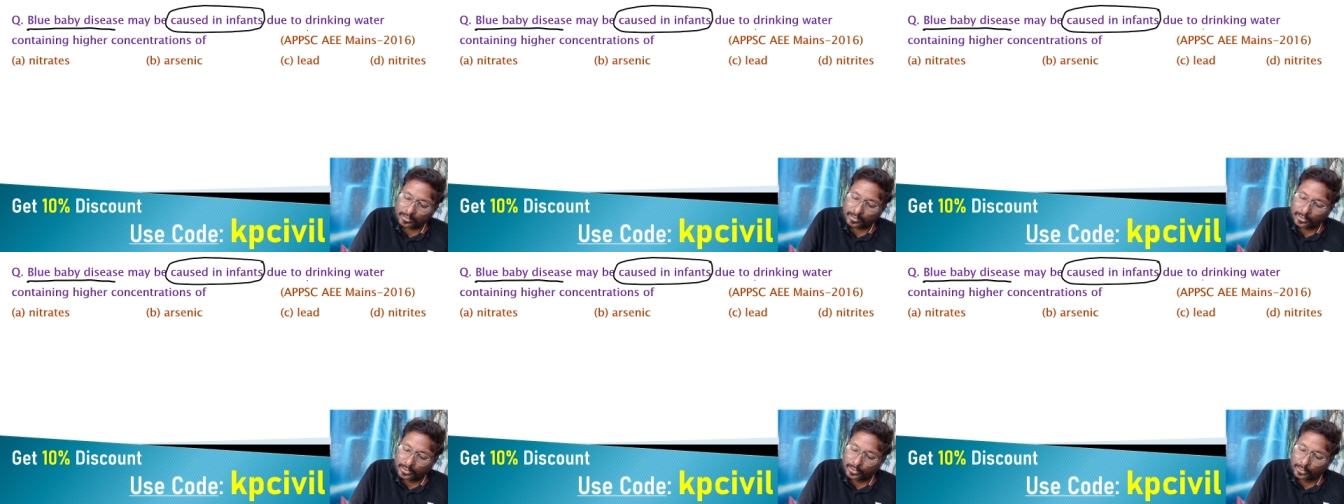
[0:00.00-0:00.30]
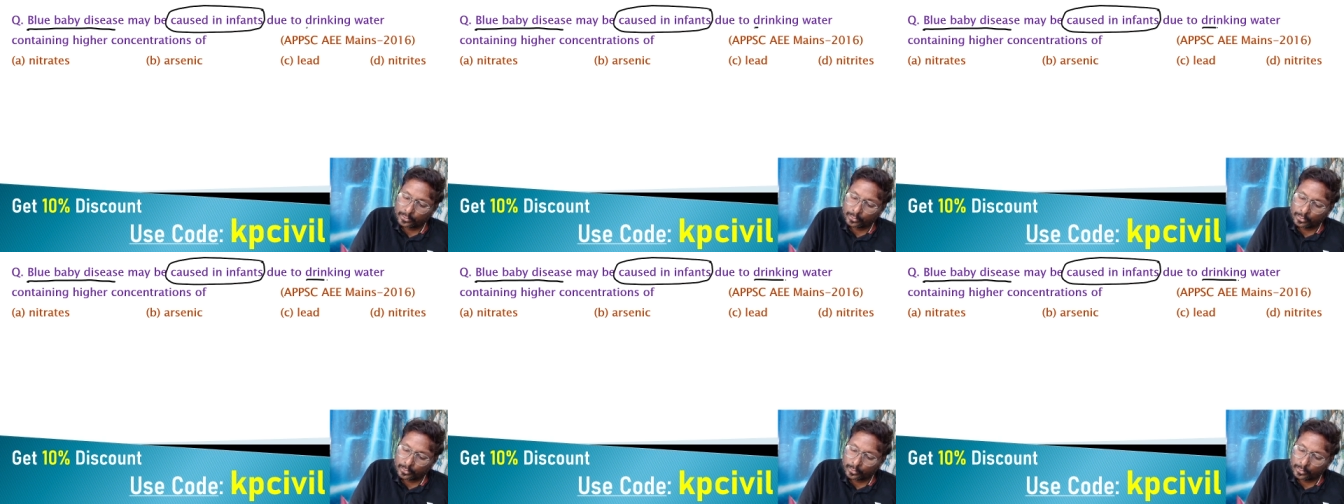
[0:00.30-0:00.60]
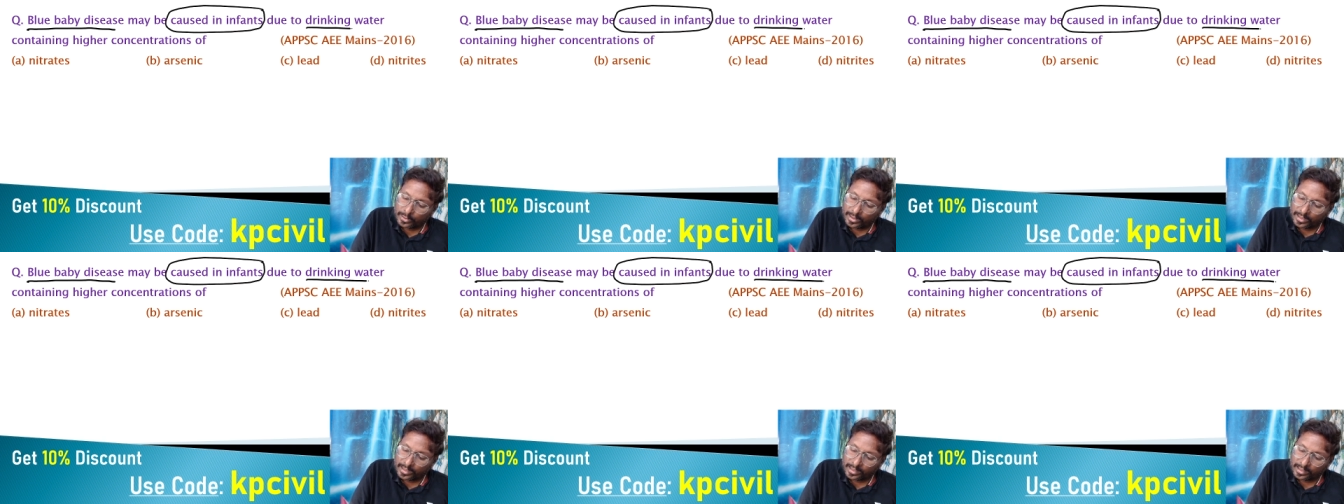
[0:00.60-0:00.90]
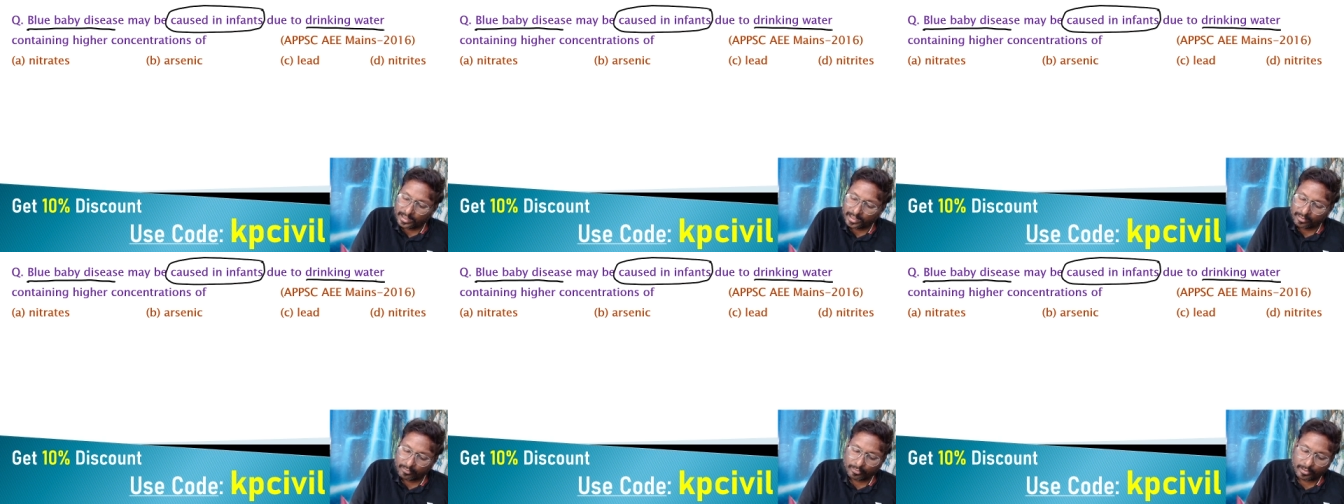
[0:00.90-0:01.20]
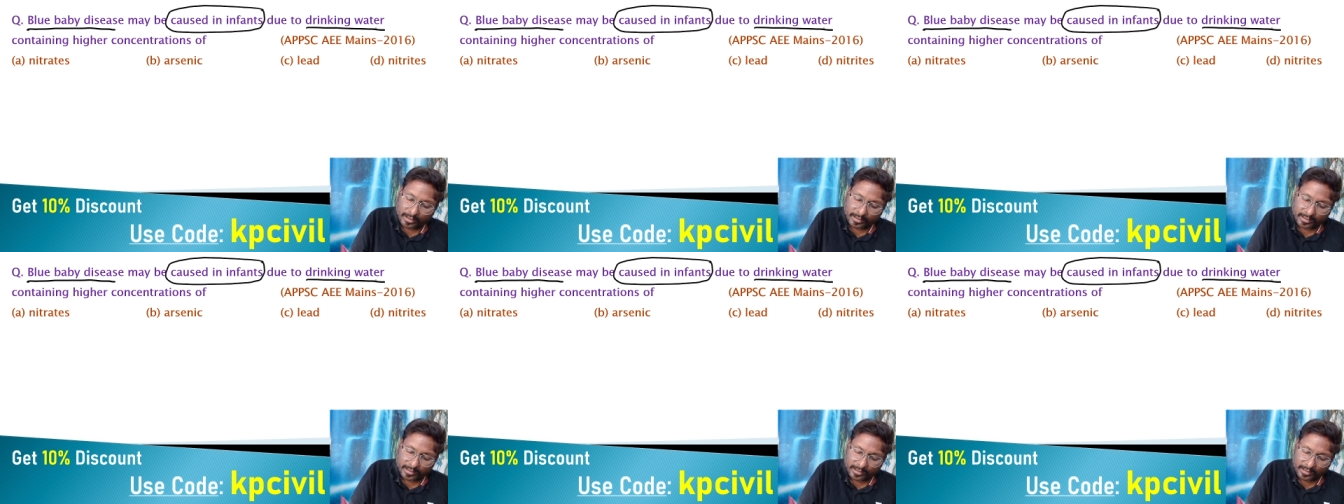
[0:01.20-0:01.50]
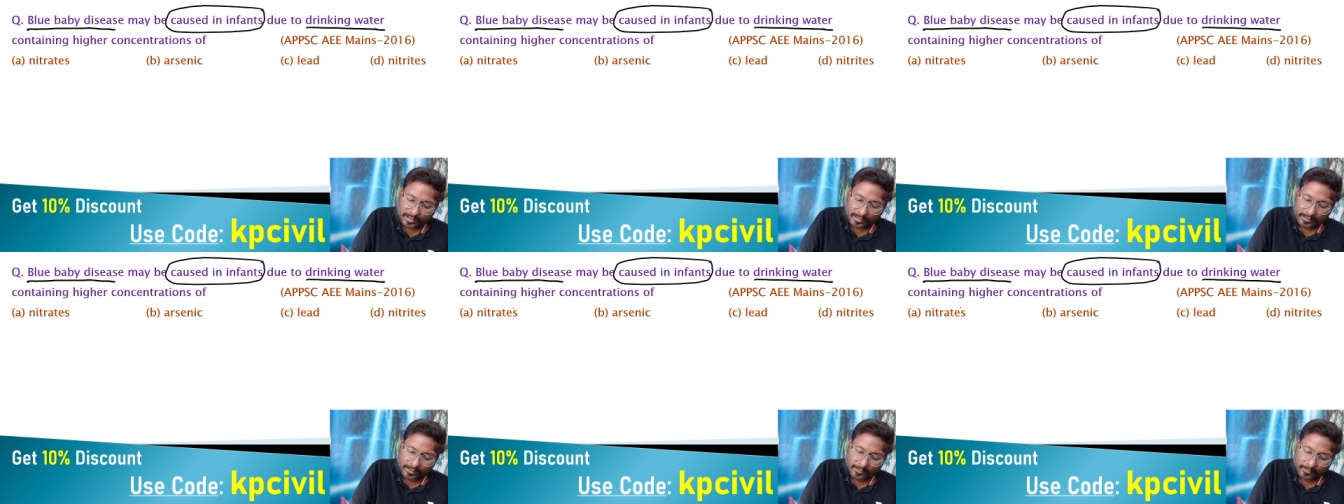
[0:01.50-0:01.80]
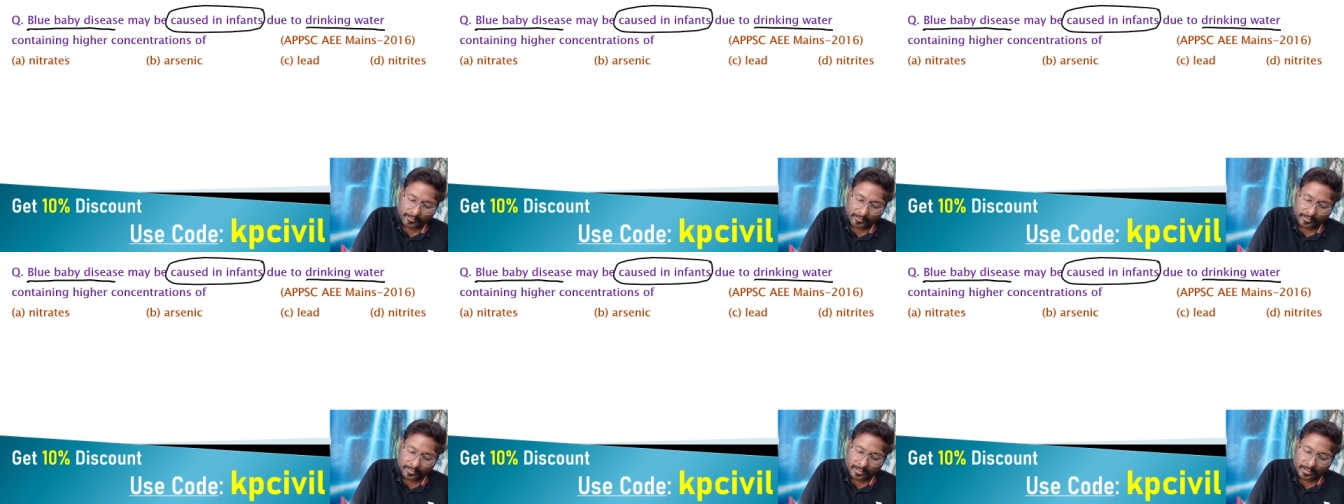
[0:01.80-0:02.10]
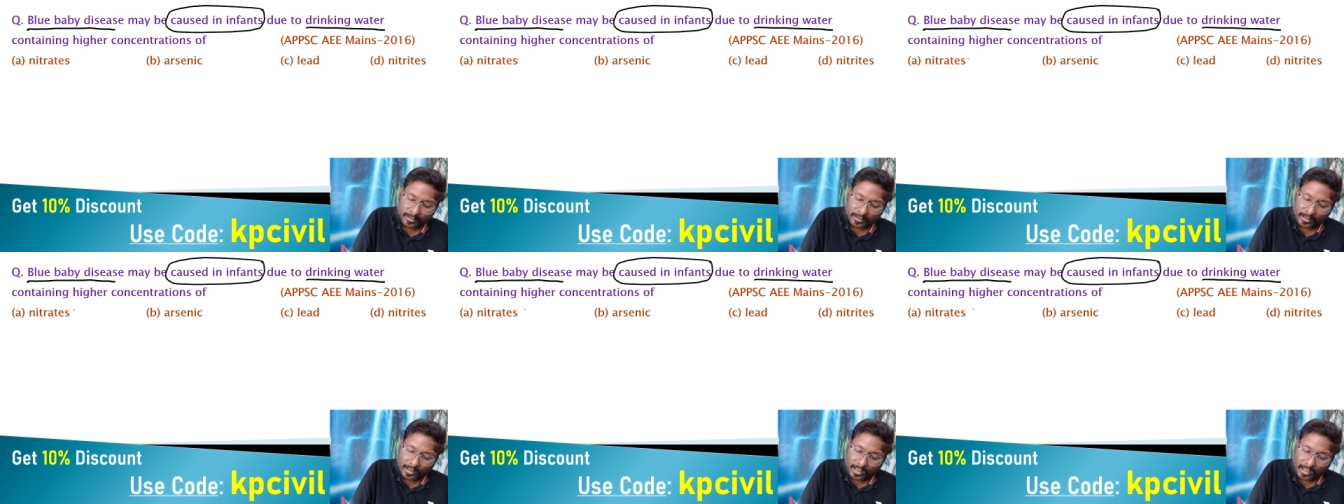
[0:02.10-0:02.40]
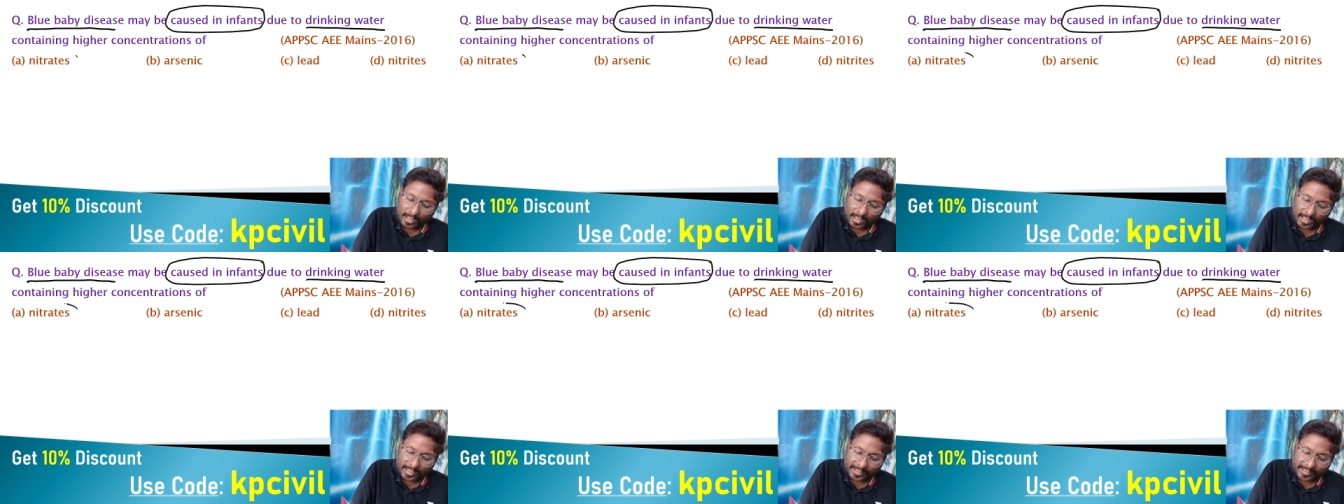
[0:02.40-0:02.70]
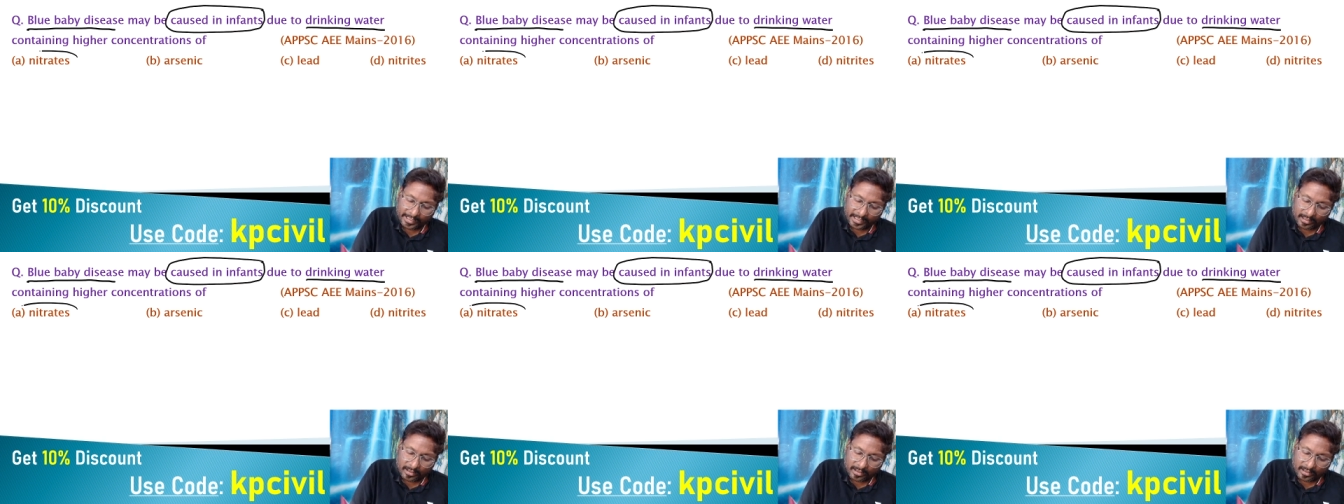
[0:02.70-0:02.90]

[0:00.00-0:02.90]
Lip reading: due to drinking water. High